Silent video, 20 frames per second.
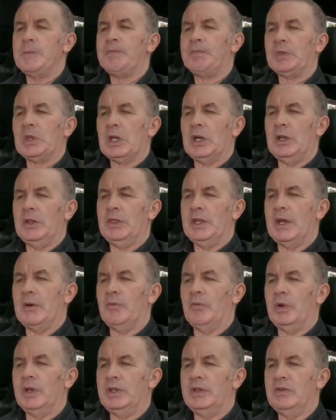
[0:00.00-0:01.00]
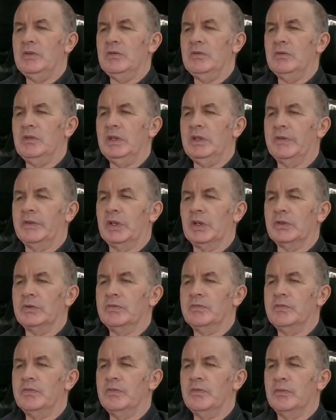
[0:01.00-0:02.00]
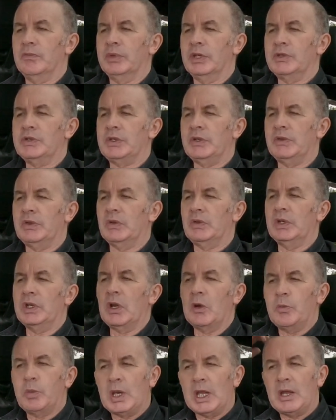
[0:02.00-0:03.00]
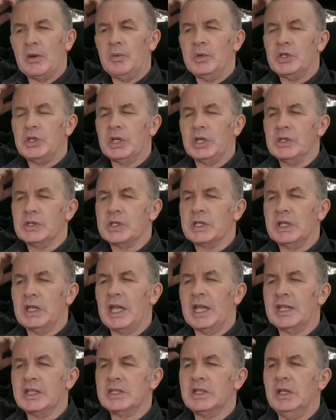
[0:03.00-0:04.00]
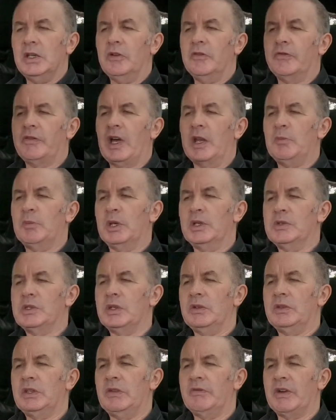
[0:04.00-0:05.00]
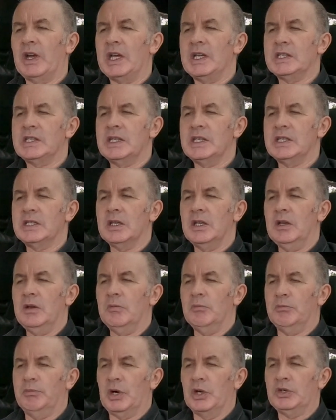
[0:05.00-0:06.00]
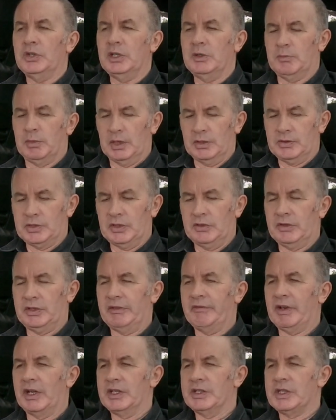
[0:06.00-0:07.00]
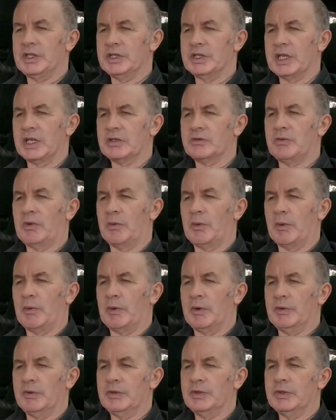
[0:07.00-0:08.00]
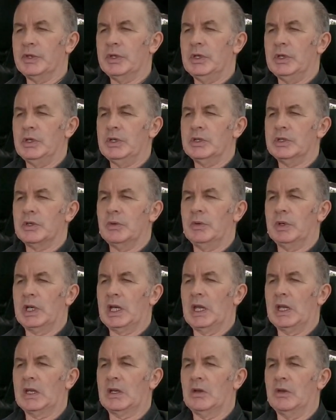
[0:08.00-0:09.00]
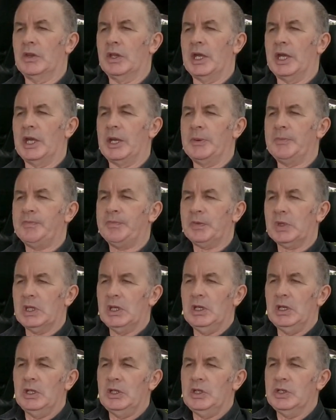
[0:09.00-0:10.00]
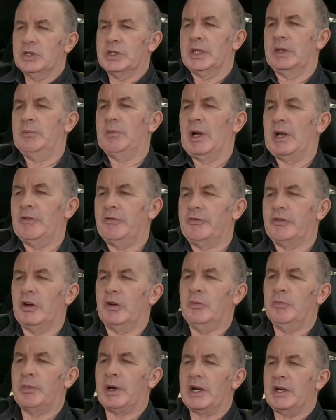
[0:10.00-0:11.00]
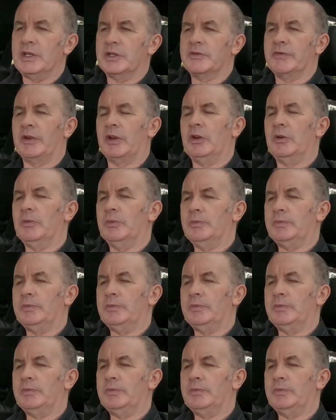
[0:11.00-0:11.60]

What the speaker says: and then you've got Bluetooth audio player, which you can select, find Bluetooth devices, bonded Bluetooth devices, that's what we want. So we'll click on there, and you see my phone, Barry's phone.